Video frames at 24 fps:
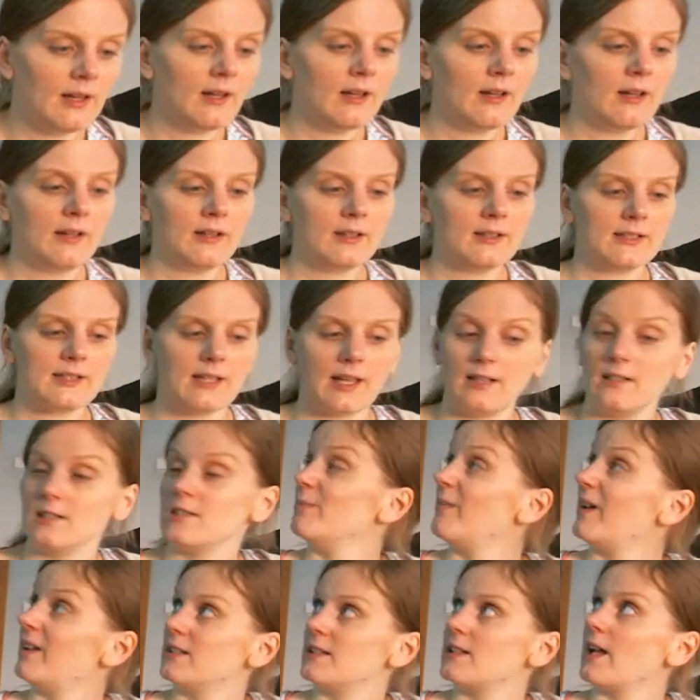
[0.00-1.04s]

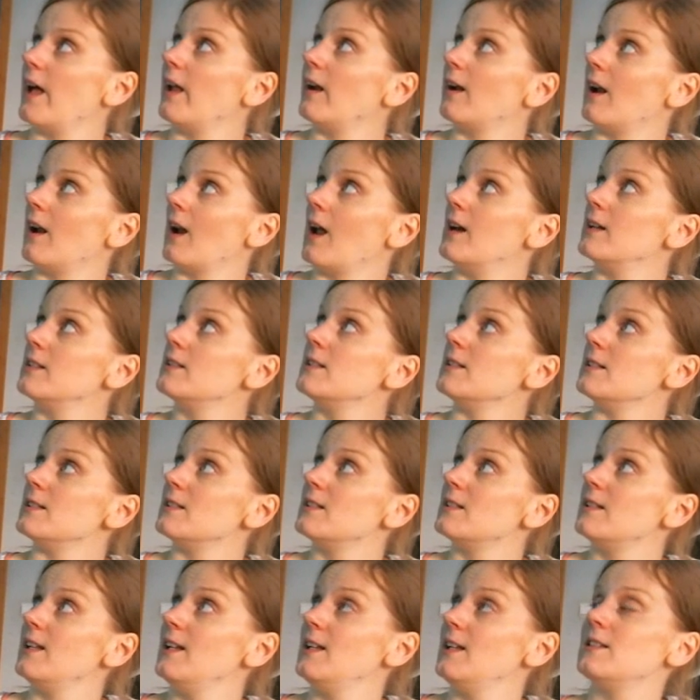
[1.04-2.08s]
sentiment analysis.
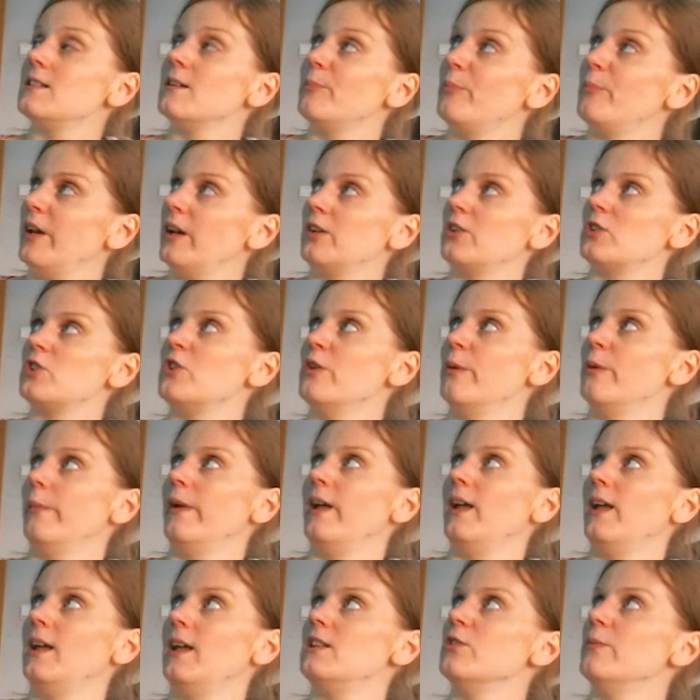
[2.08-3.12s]
These appear to
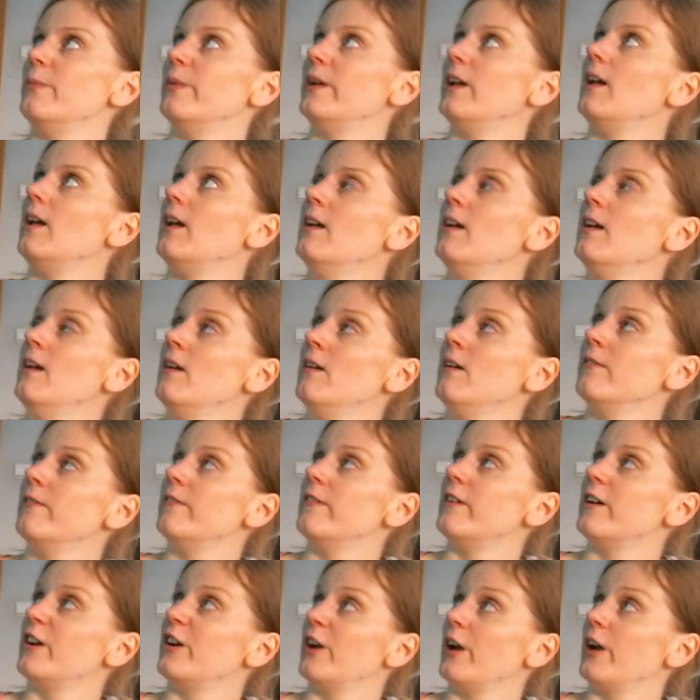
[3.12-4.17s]
me to be
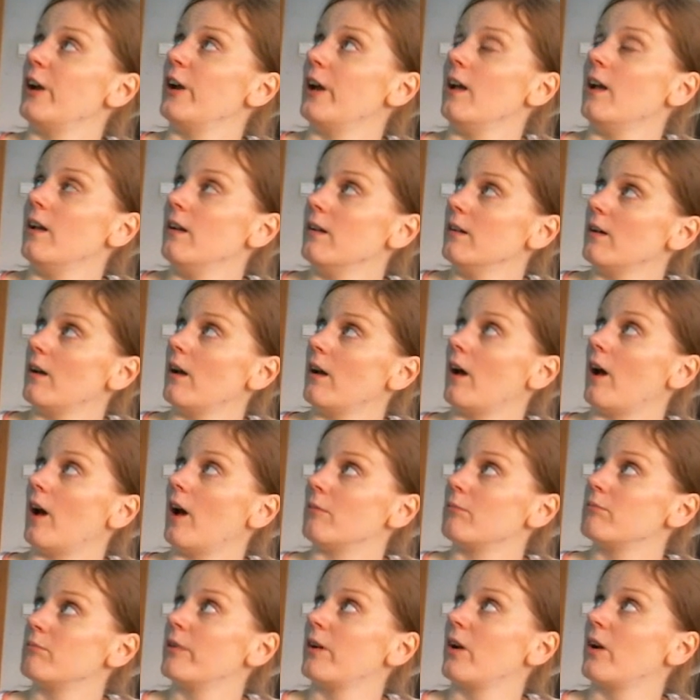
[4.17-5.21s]
very
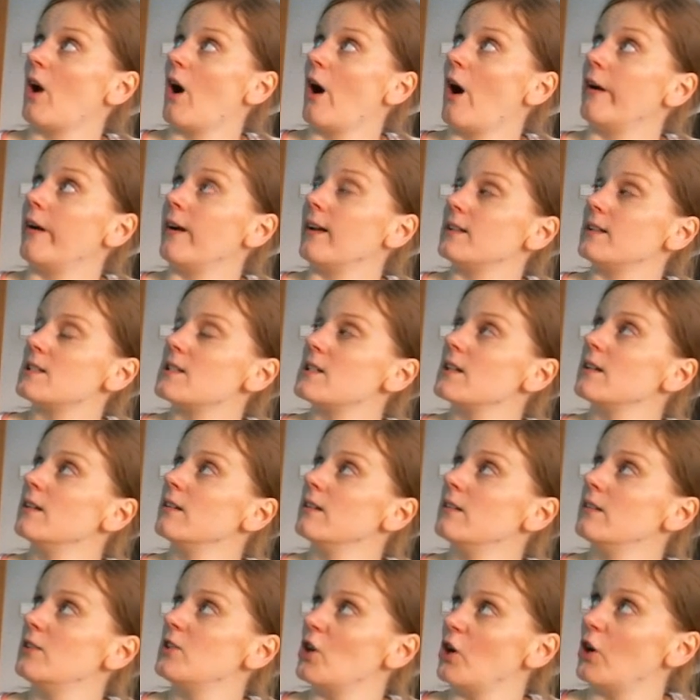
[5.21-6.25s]
current
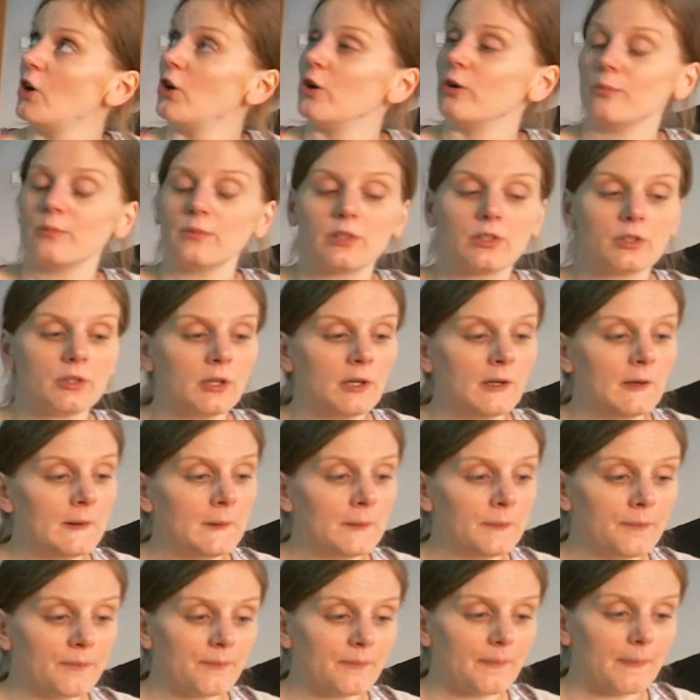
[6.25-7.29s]
terms.
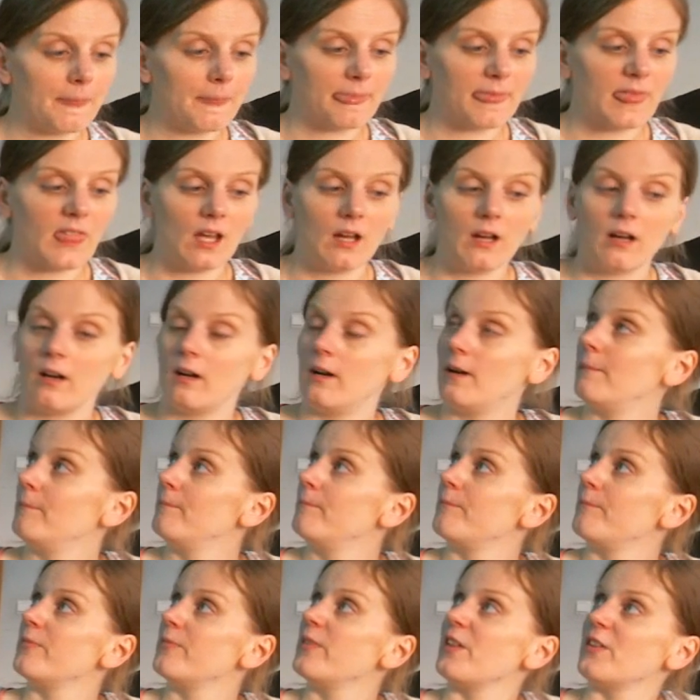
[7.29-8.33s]

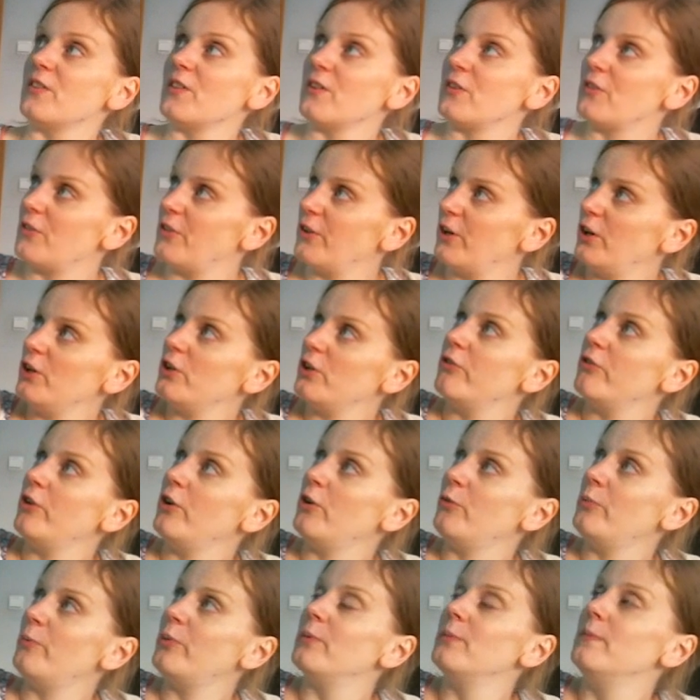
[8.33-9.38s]
The third
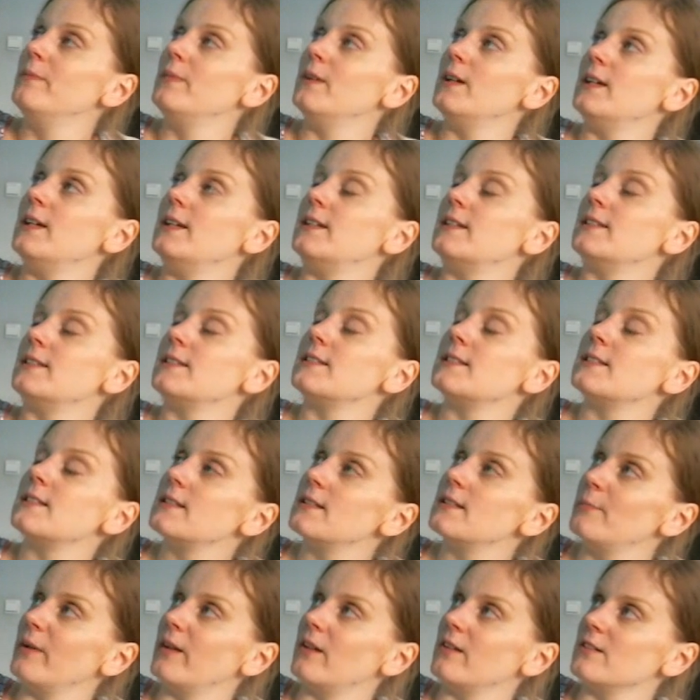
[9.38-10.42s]
group is,
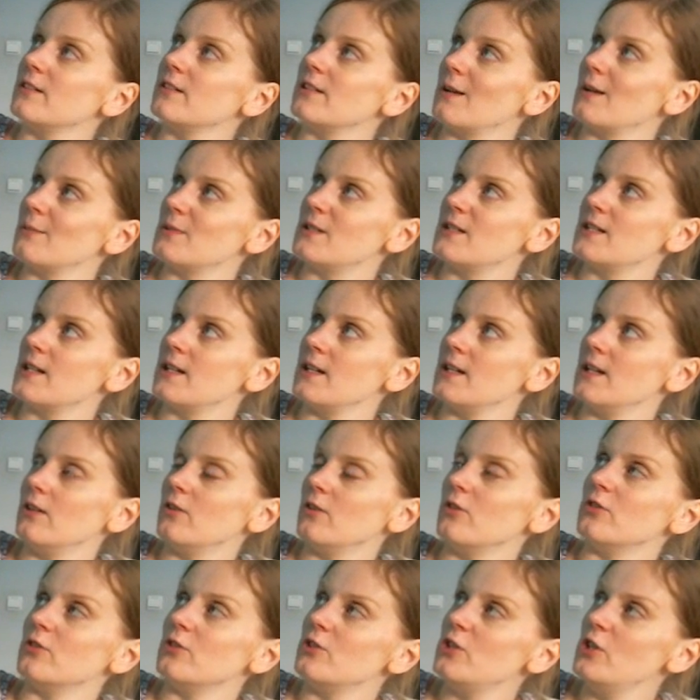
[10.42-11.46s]
because I'm studying
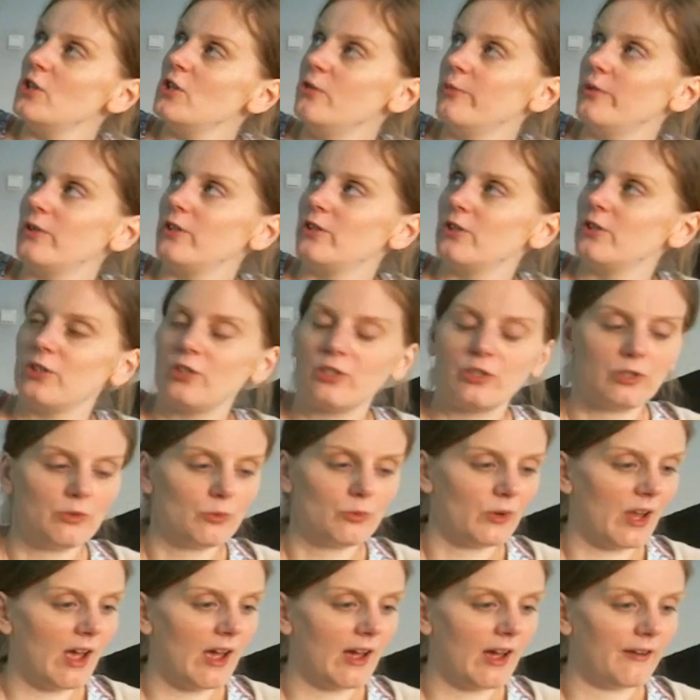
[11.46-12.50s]
consumers,
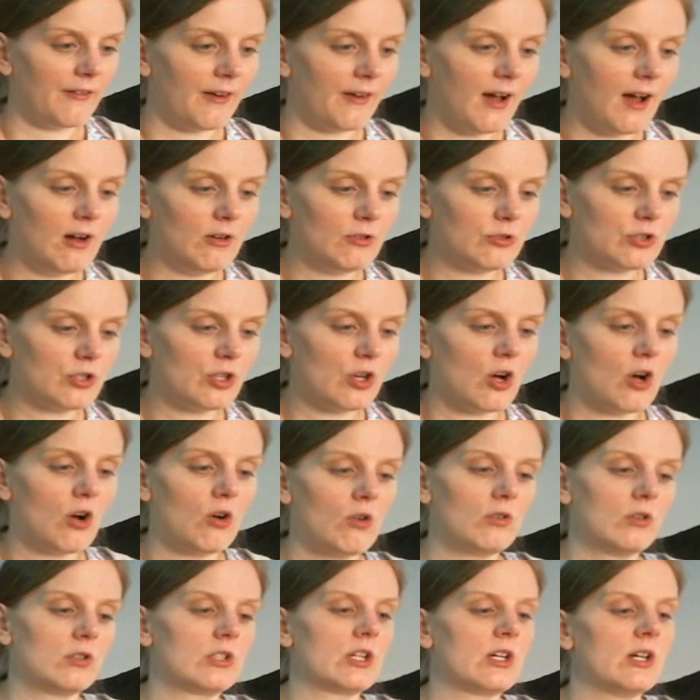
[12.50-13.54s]
we have household,